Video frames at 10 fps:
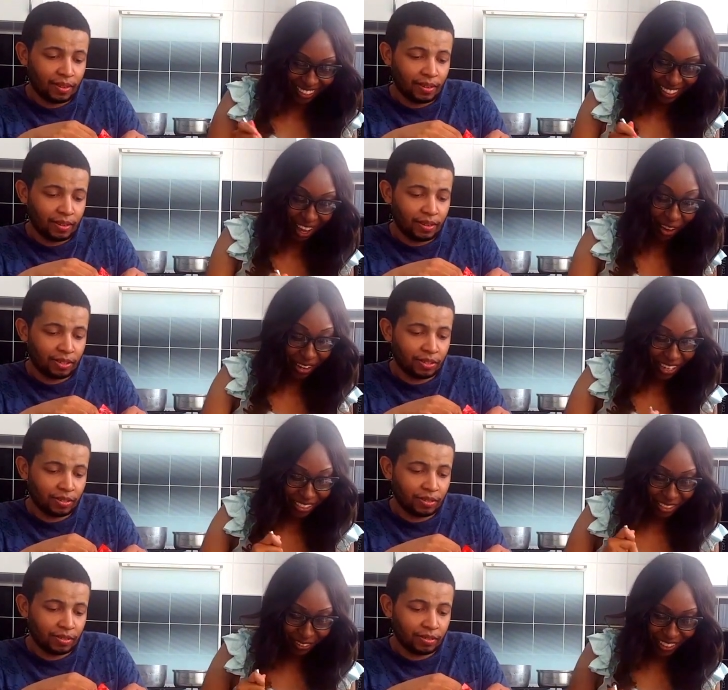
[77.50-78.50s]
Speaker 1: oh
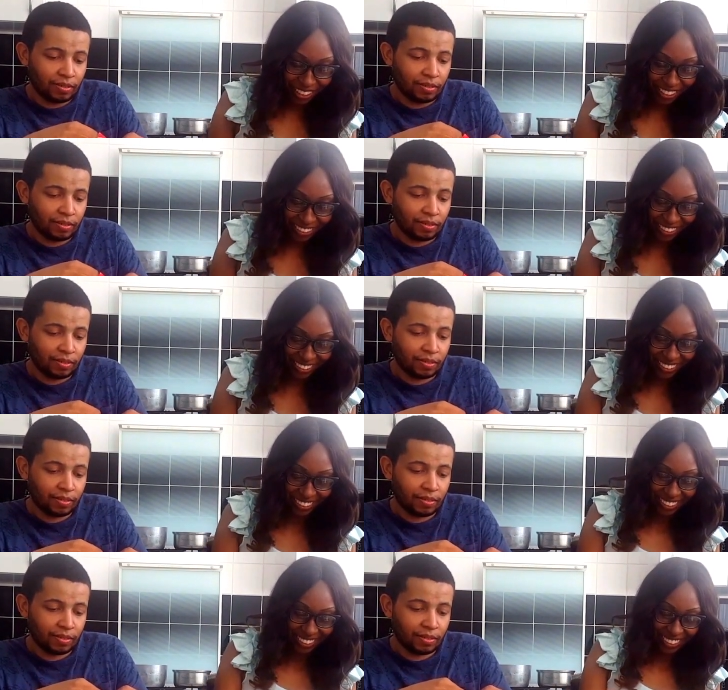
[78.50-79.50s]
yes you will.
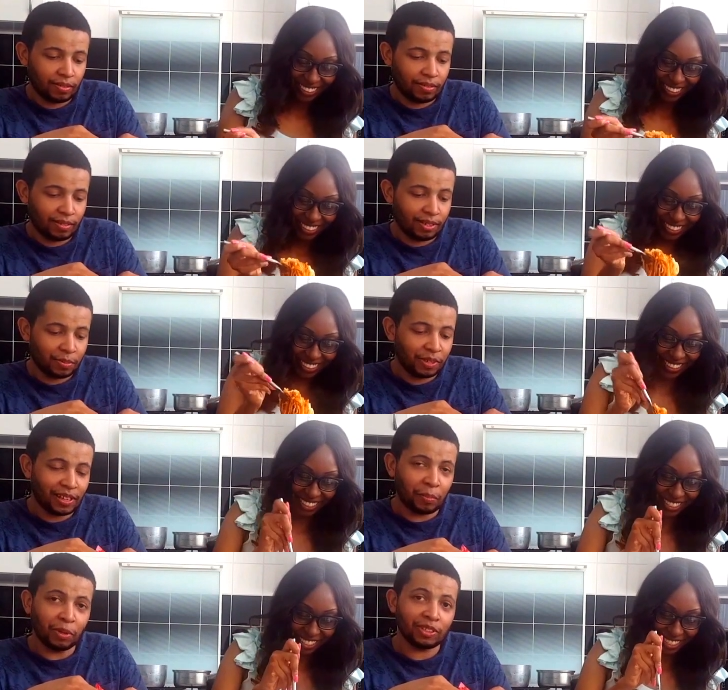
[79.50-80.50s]
It smells
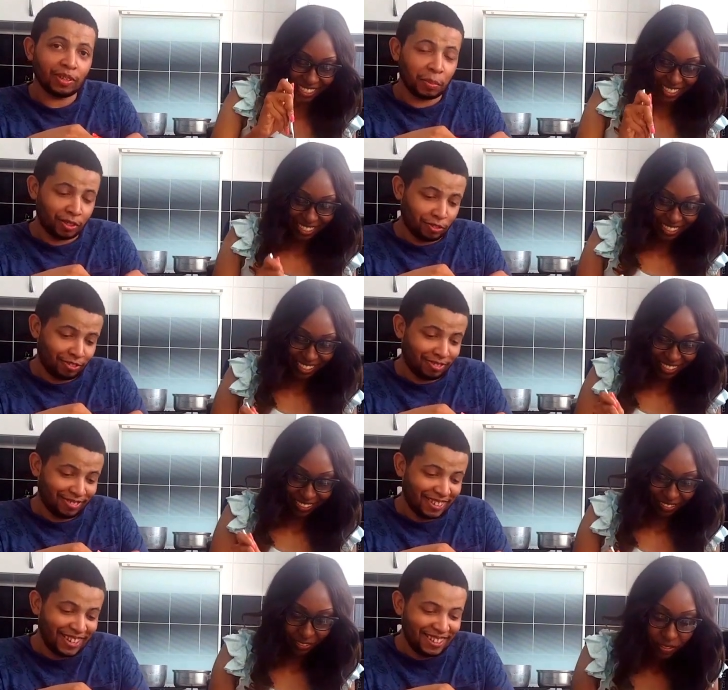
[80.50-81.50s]
like monster munch.
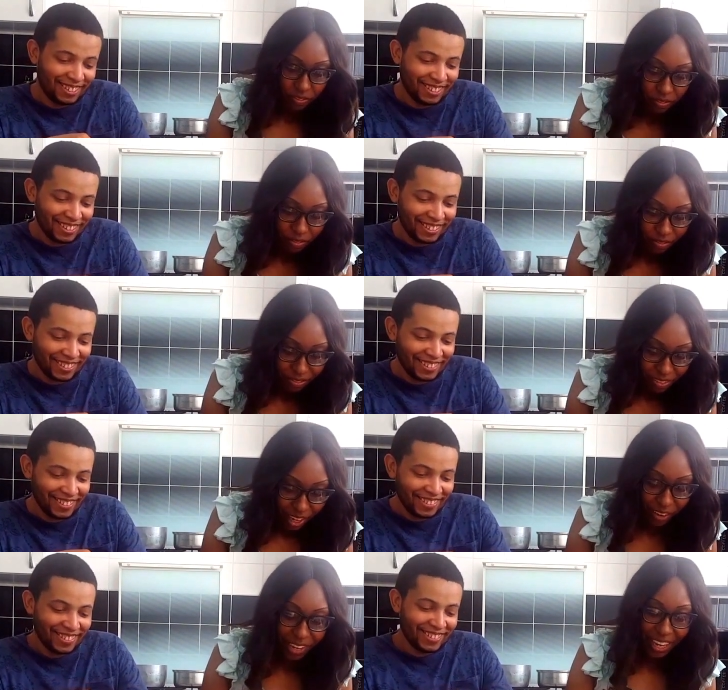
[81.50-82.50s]

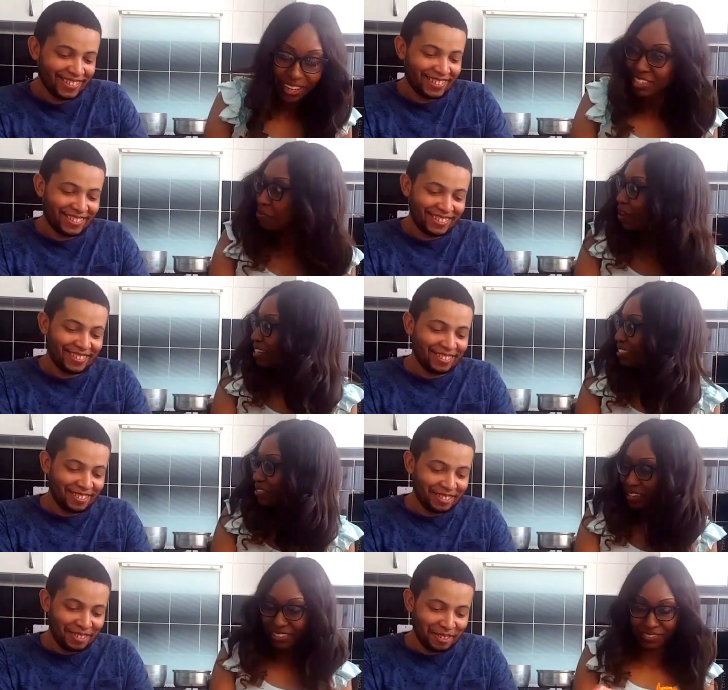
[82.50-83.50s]
oh yeah, the spicy
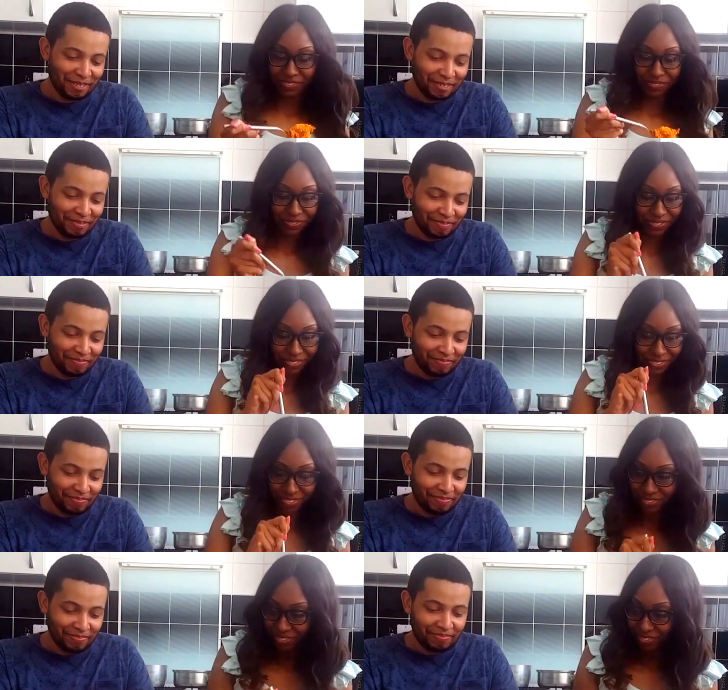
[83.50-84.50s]
one. Yeah.
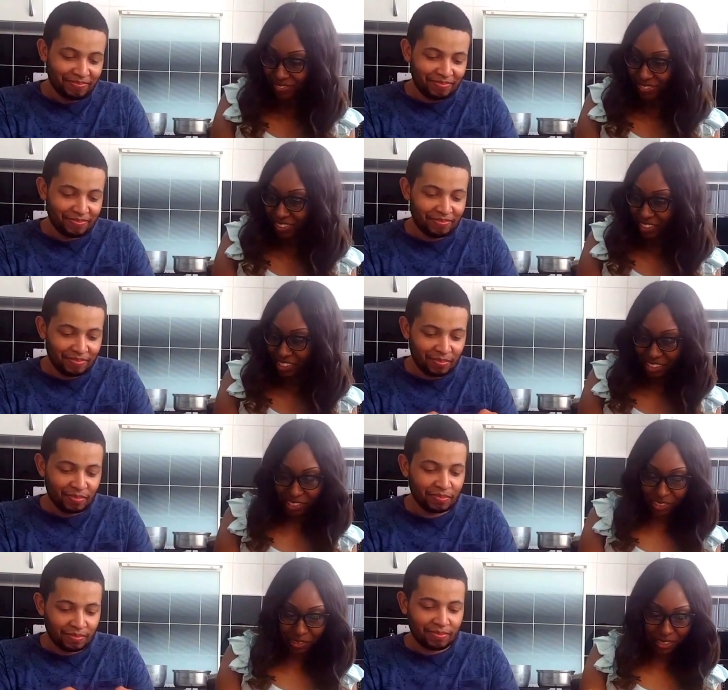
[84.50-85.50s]
Come You're on,
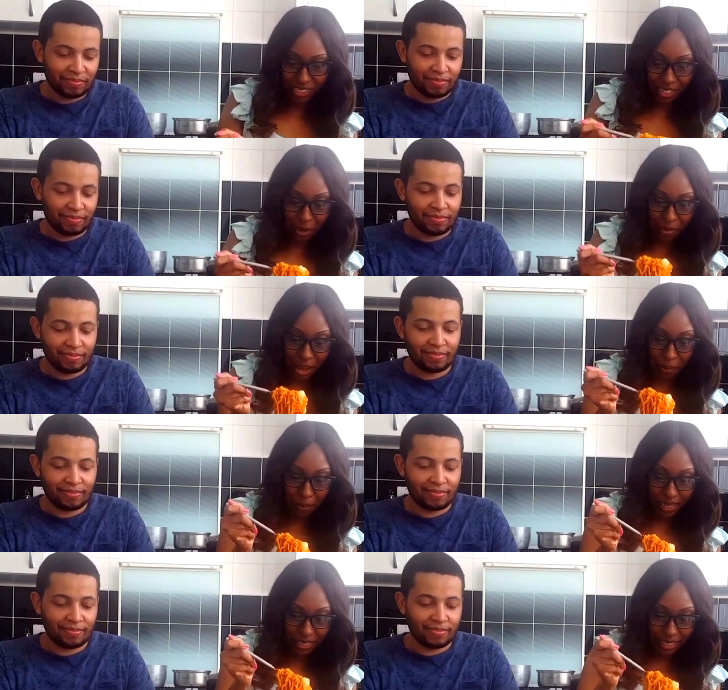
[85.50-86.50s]
Warren, mix it in. I'm
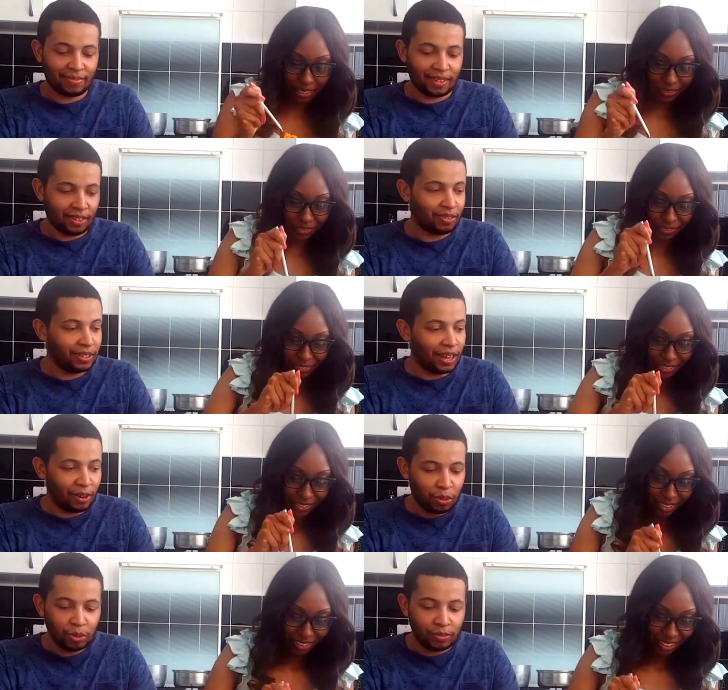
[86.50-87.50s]
mixing. I'm
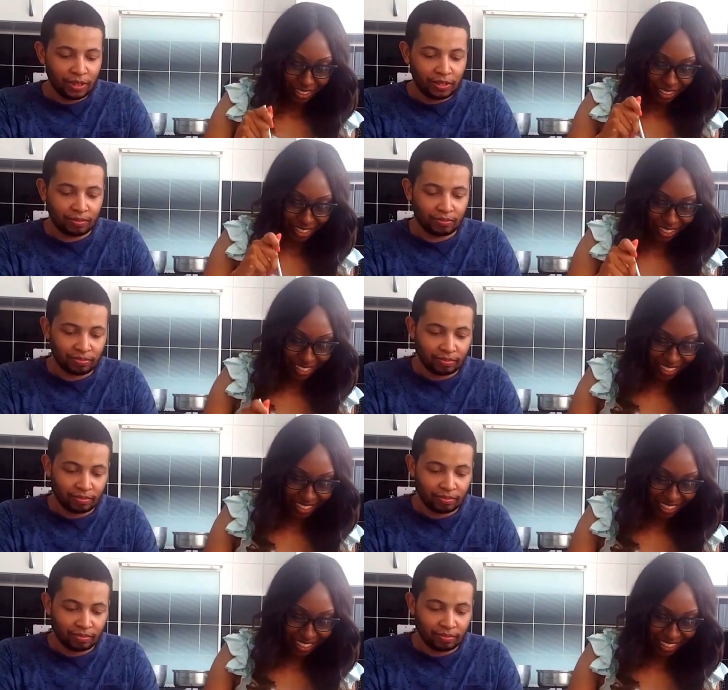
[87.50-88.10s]
get all of it in.